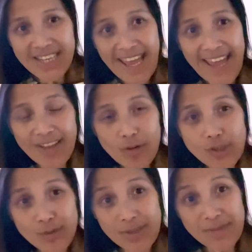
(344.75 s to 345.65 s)
and also
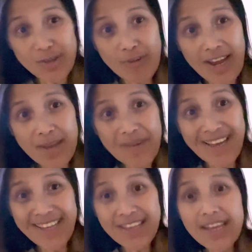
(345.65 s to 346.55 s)
subscribe
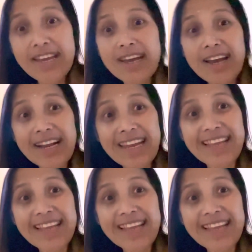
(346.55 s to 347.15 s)
and click the